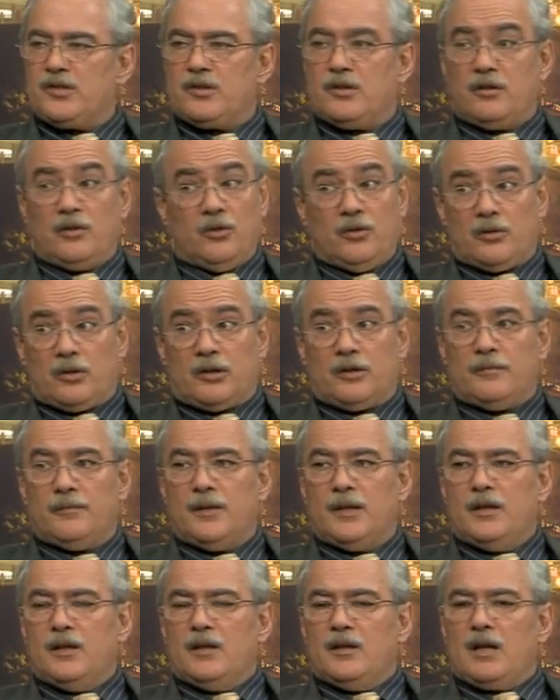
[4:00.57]
galore
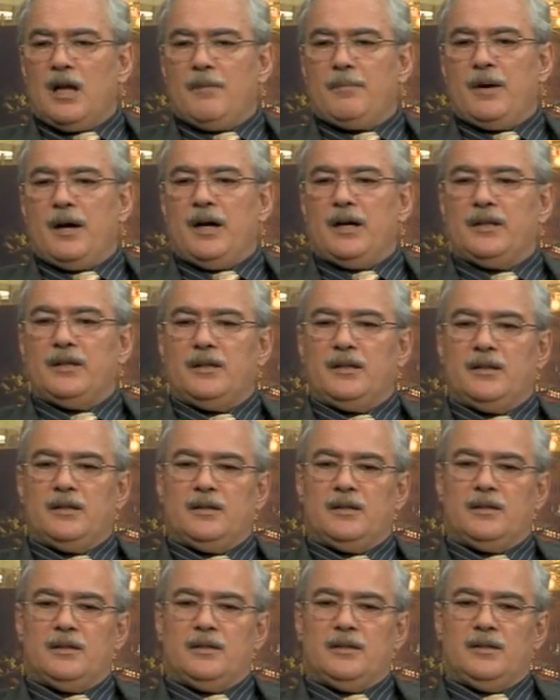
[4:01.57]
about
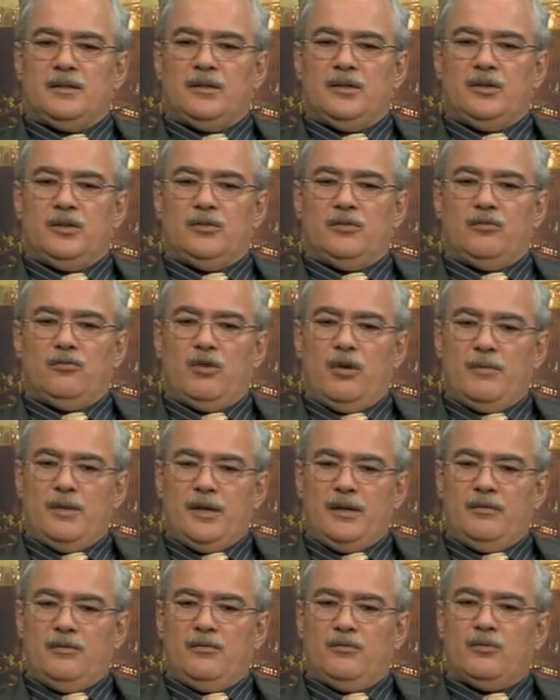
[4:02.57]

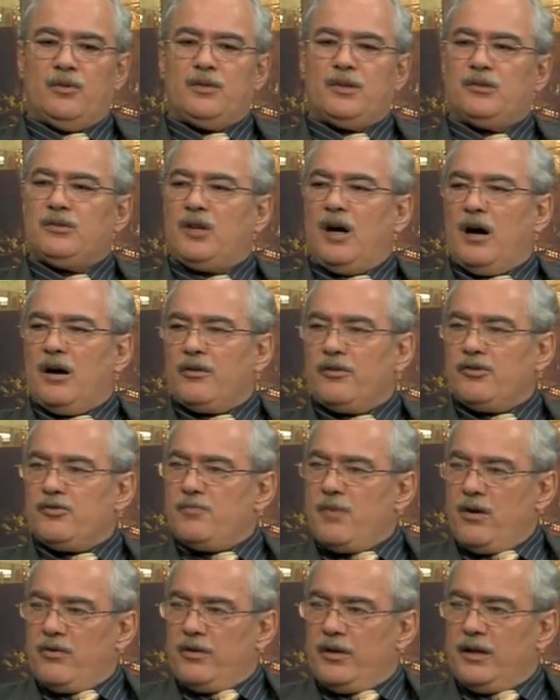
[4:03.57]
women with their daughters
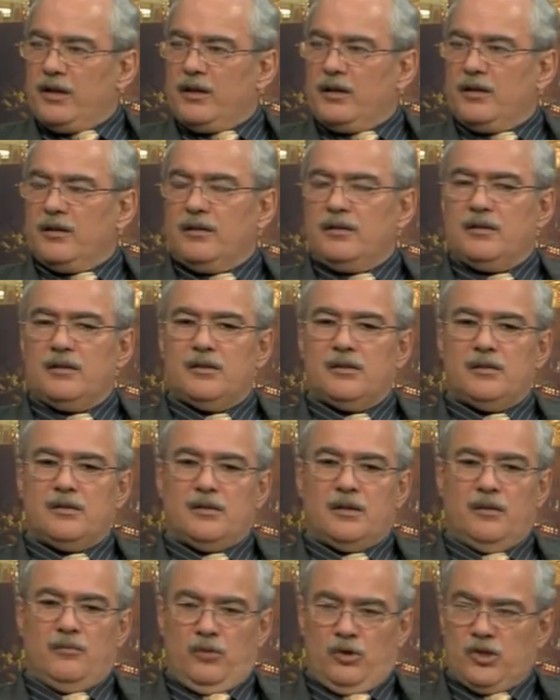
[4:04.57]
marrying
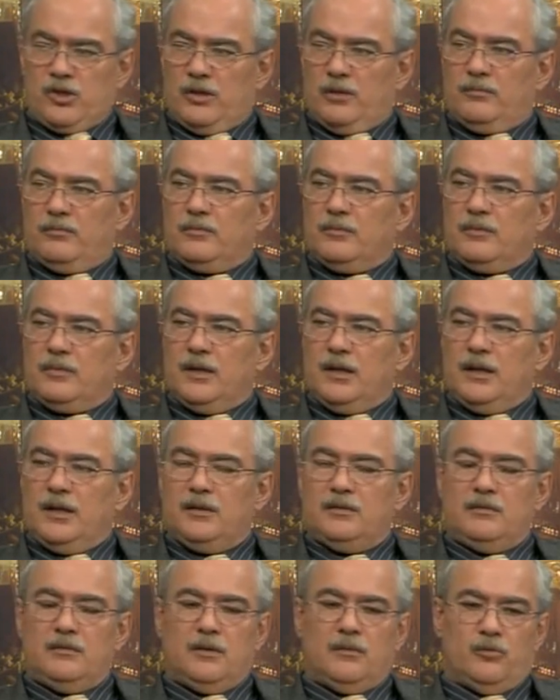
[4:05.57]
a Muslim,
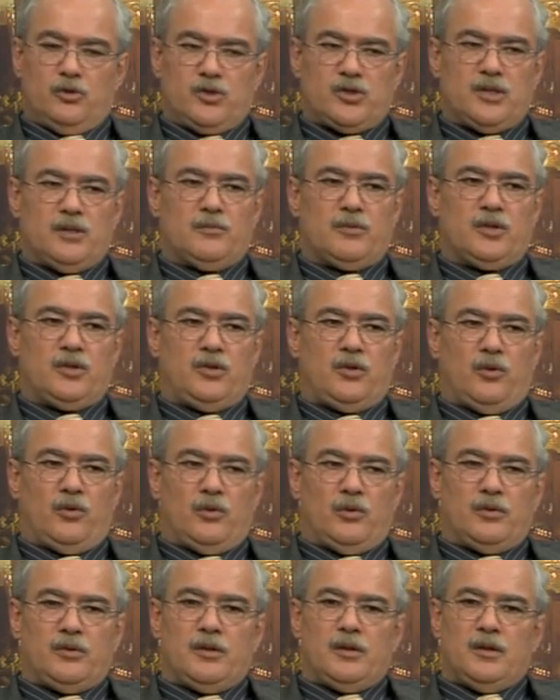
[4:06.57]
and the Muslim could
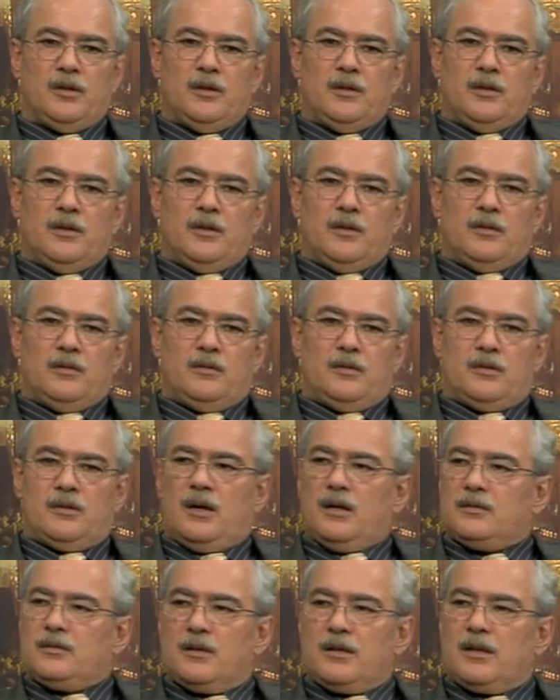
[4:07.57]
hold the
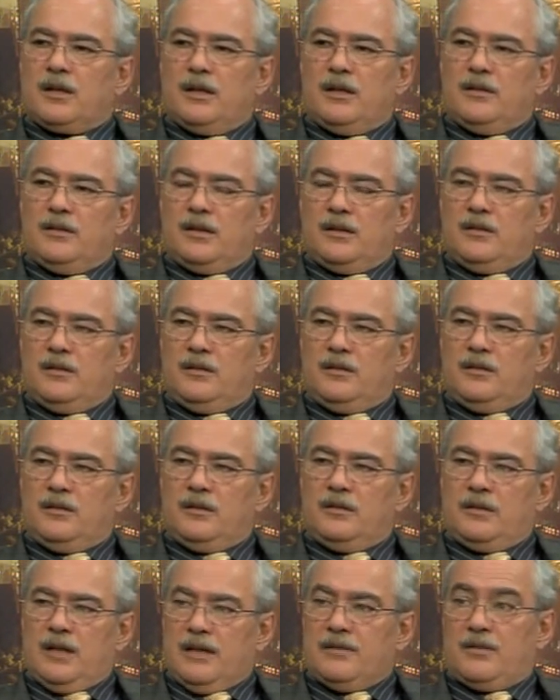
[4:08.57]
daughter
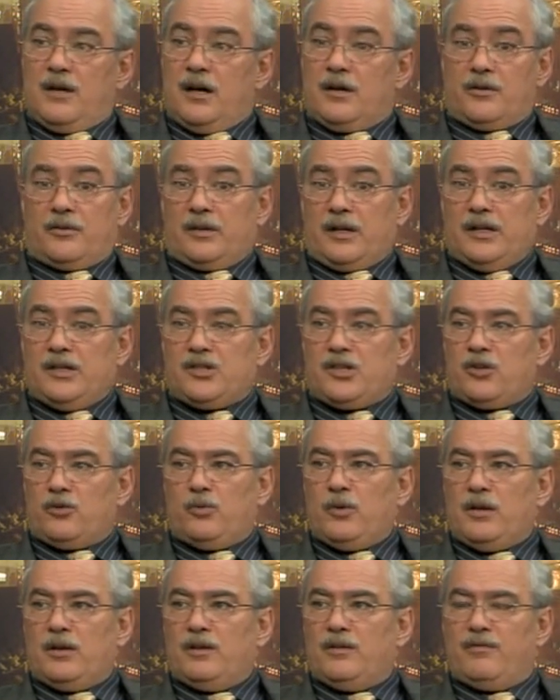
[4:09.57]
that daughter against her
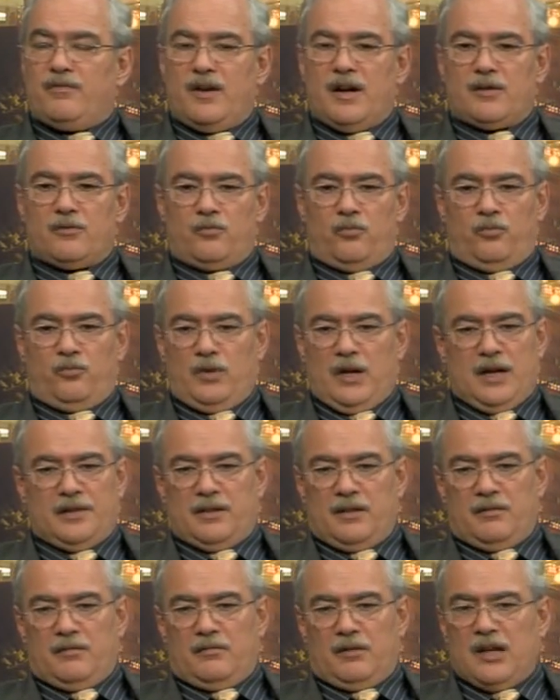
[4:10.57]
will. In fact, we
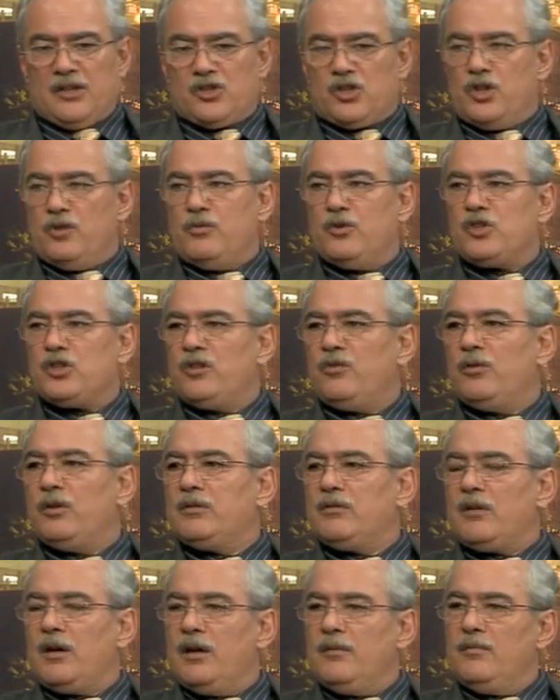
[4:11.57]
had a rescue mission
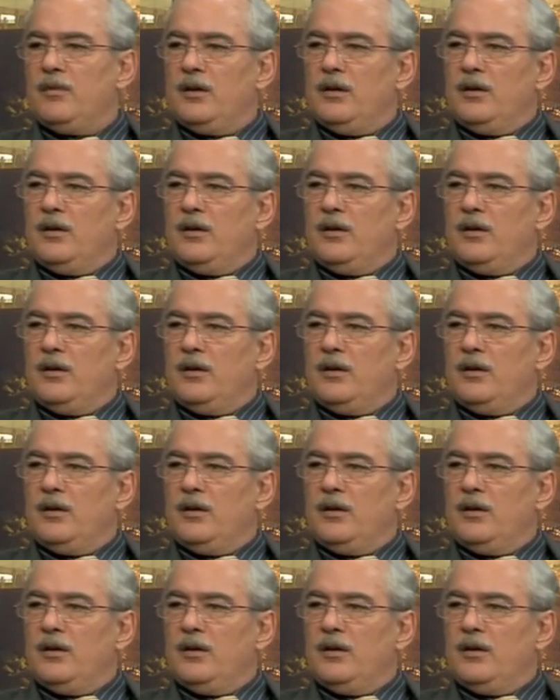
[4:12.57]
one time